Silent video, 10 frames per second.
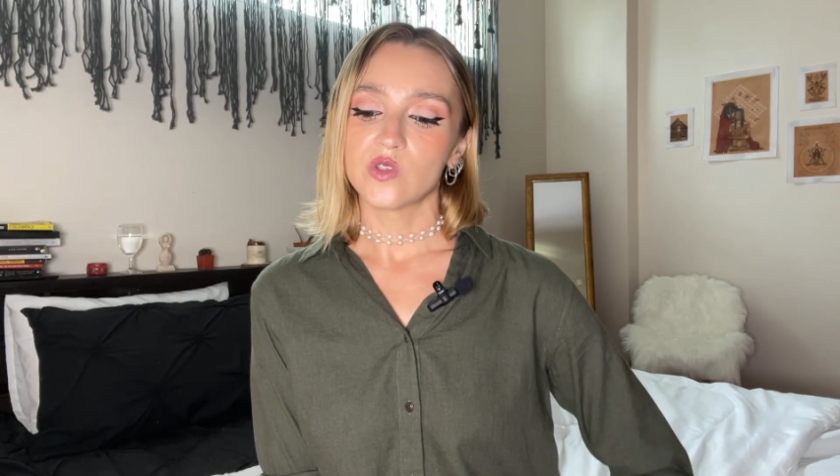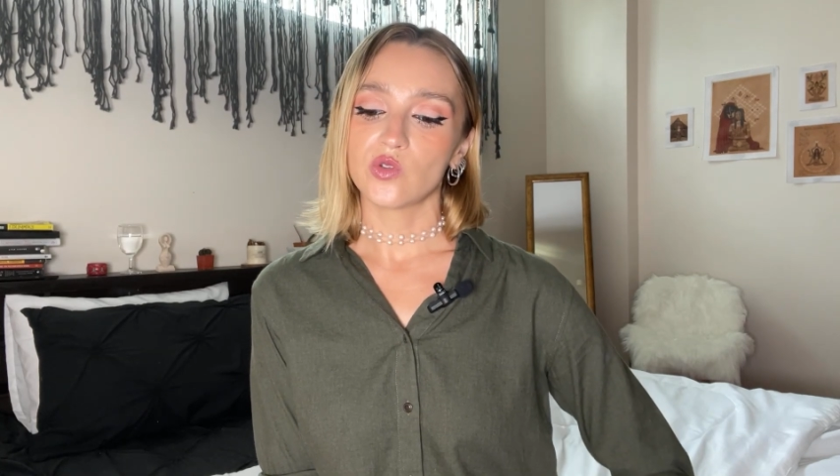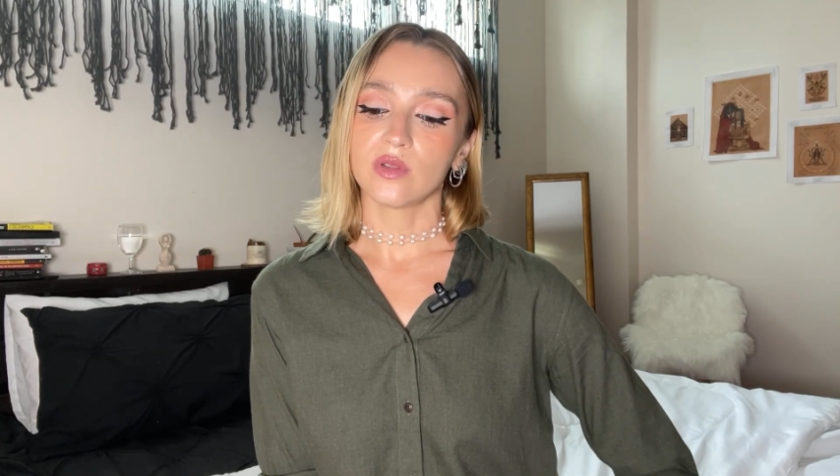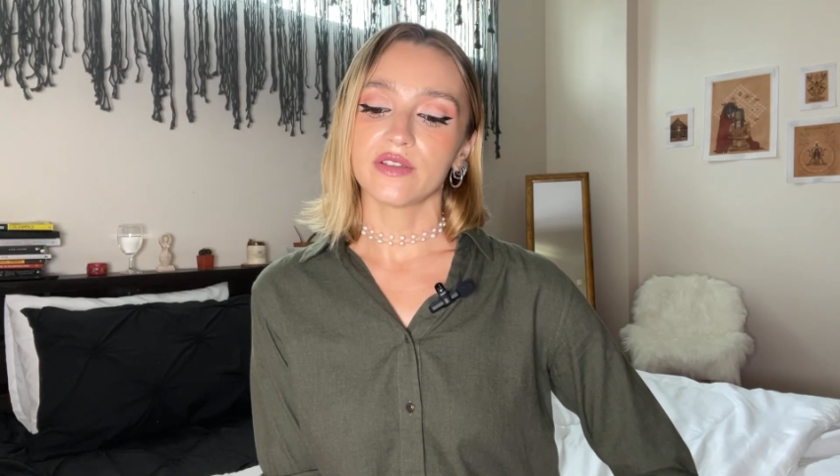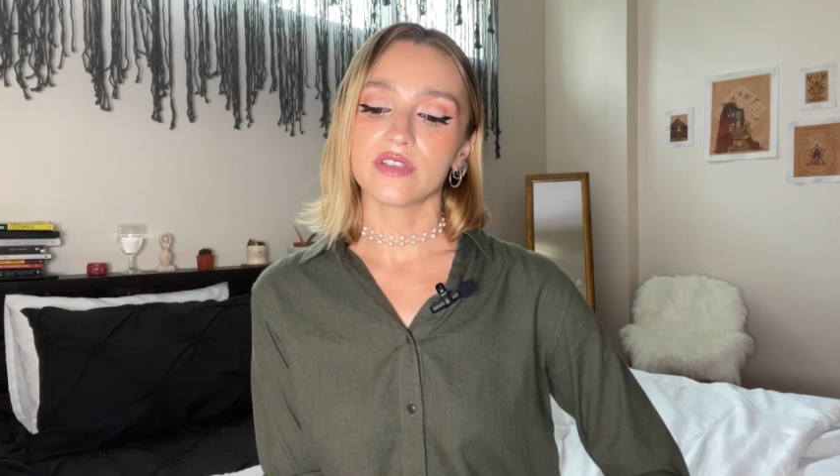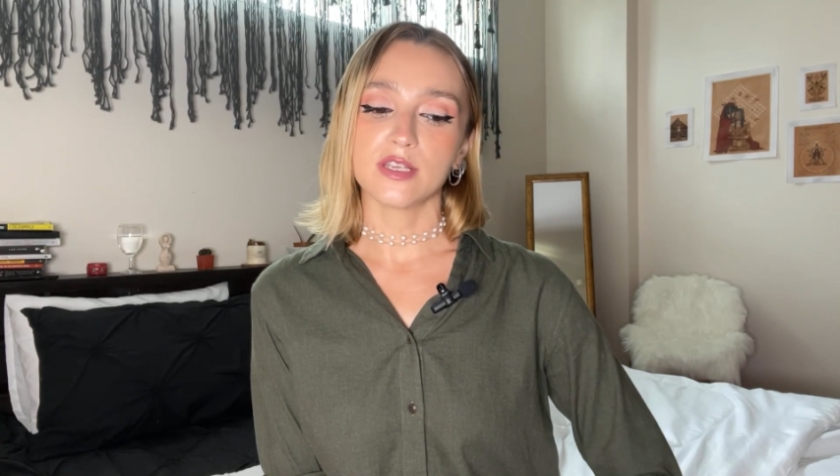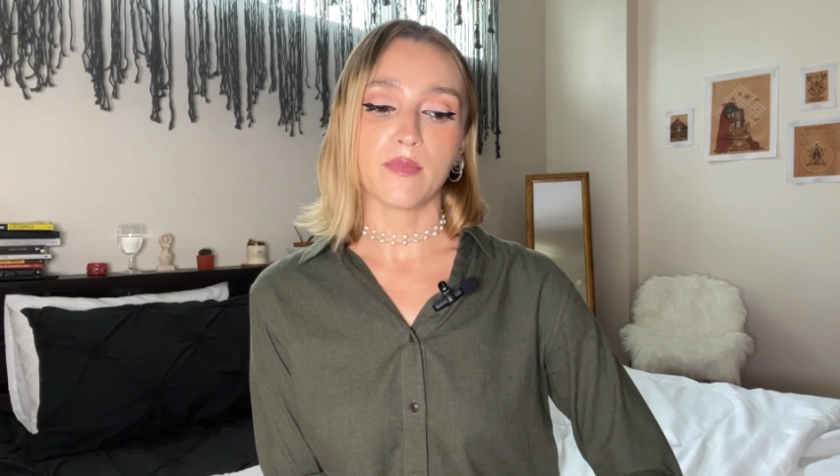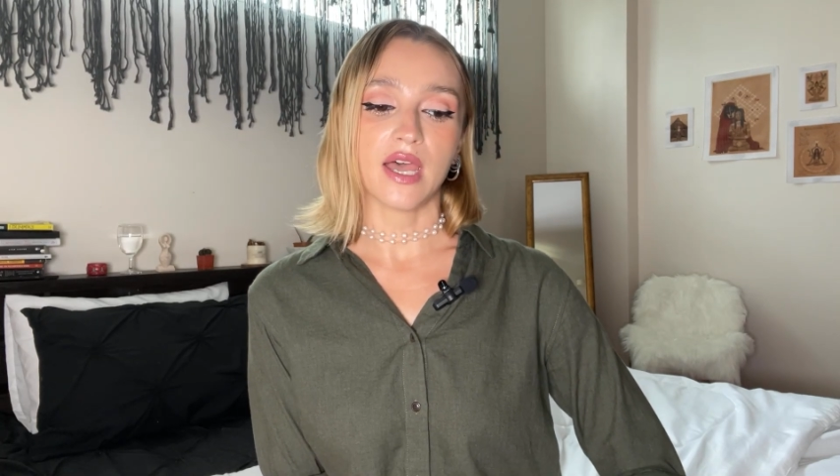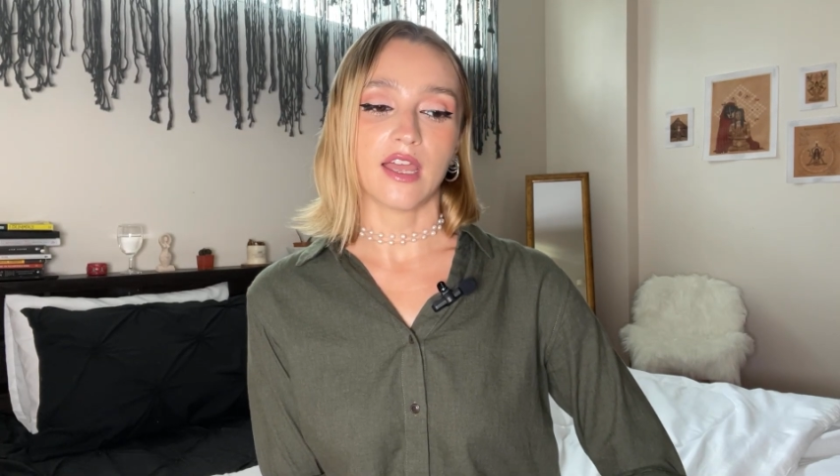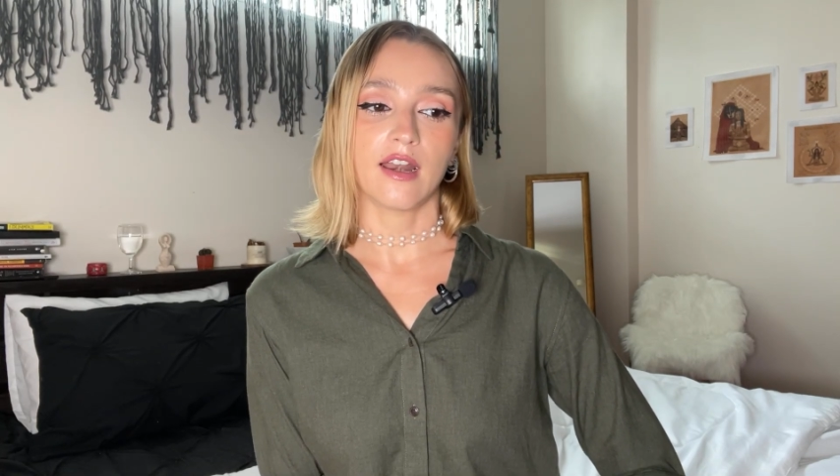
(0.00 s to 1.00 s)
to live as a
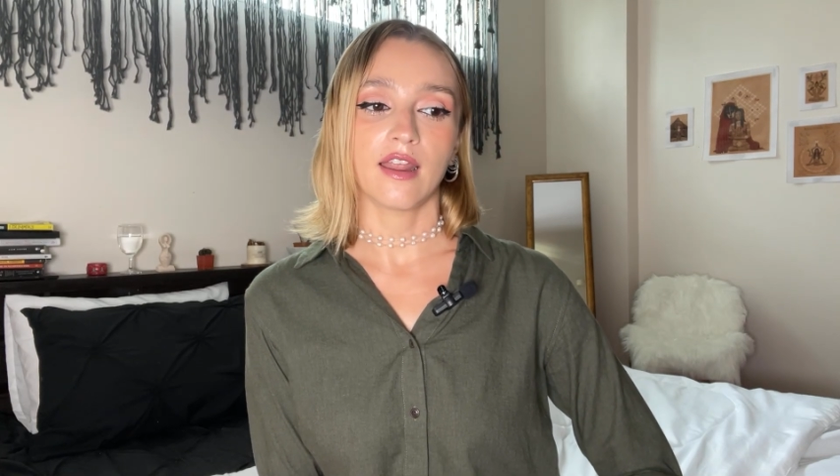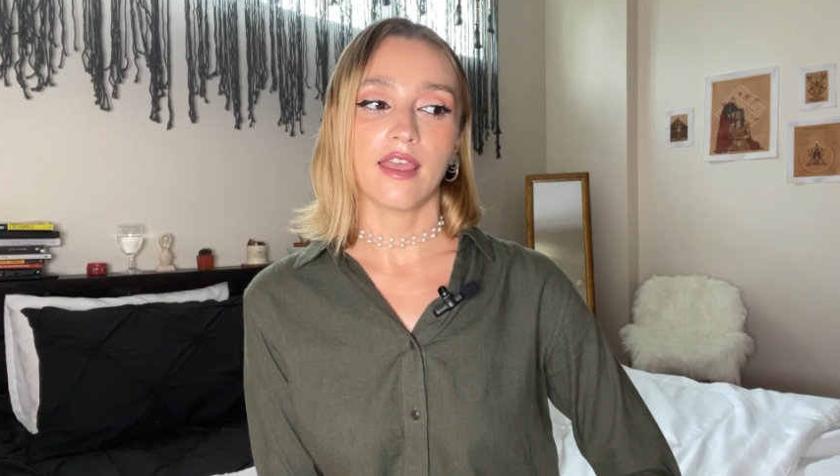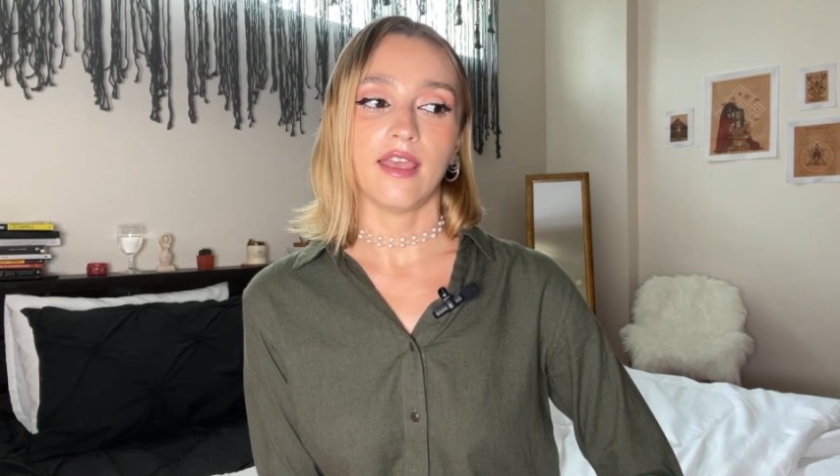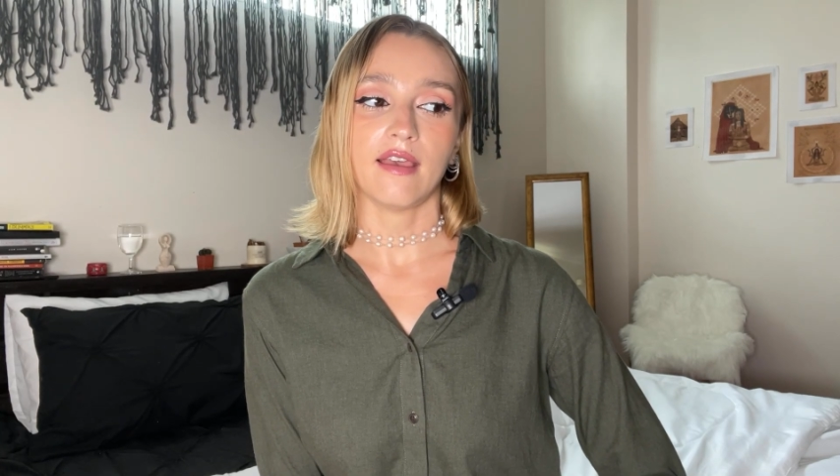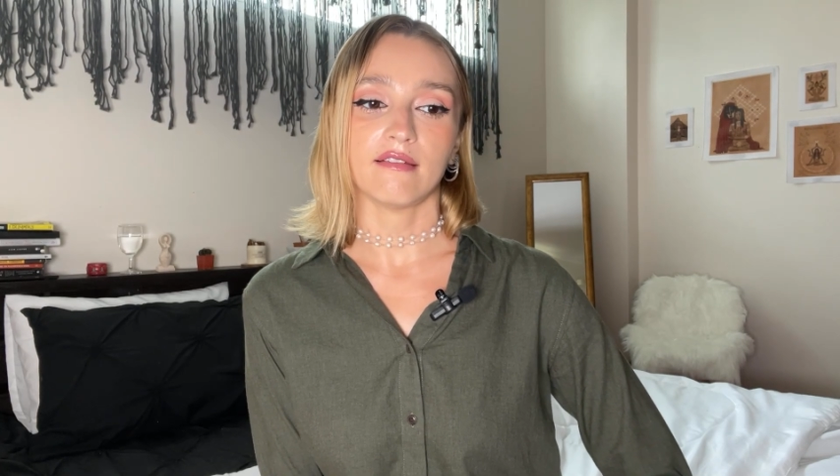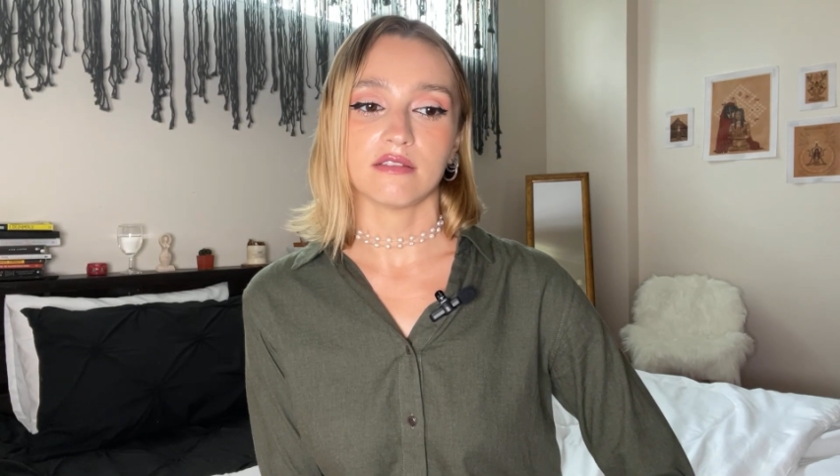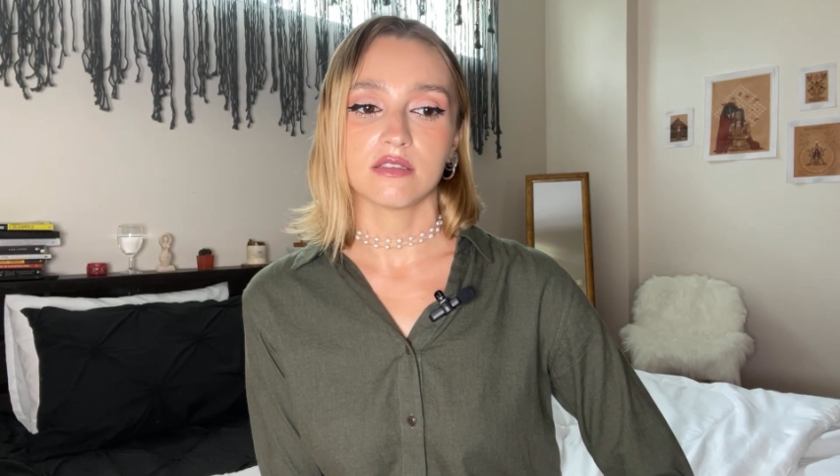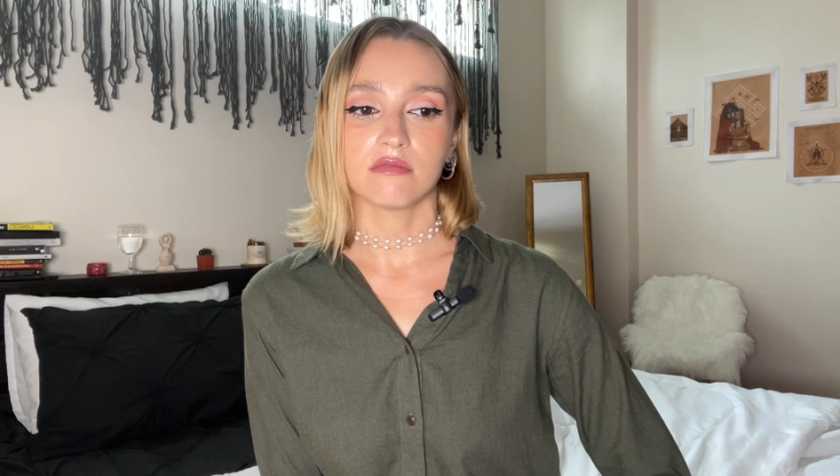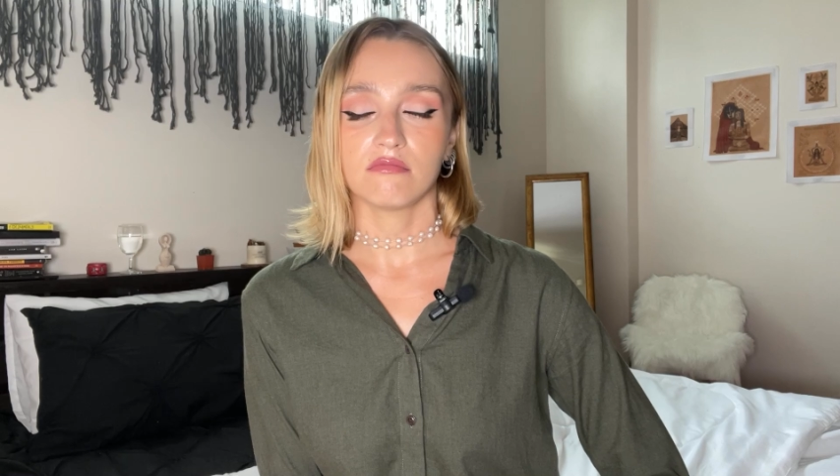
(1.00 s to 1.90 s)
man, and